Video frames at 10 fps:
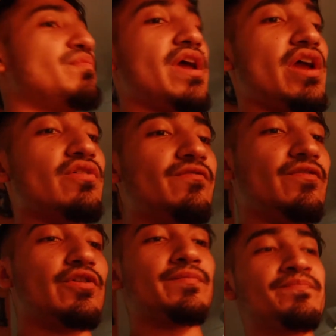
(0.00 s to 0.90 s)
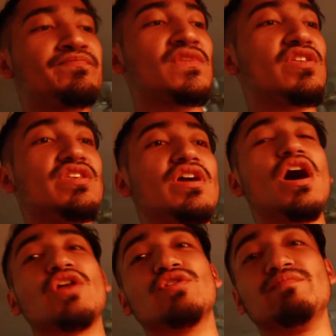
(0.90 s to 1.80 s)
prepared for the
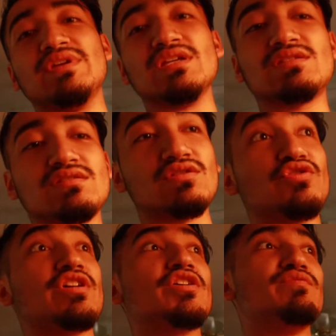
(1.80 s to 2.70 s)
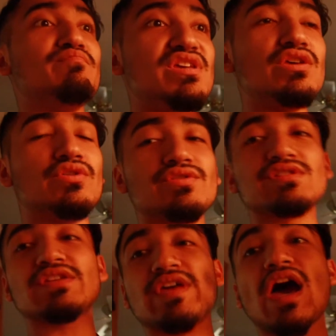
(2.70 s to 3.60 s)
other meats or the other
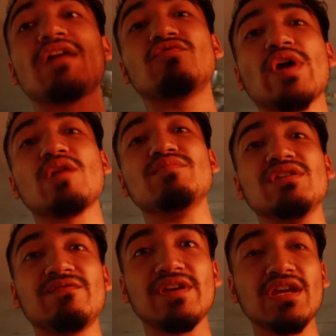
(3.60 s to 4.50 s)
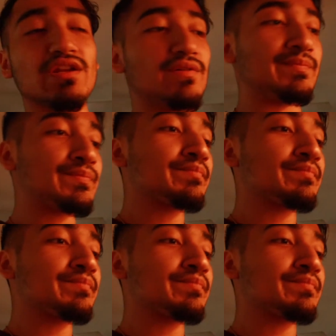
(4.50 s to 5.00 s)
meals that have ground beef in them.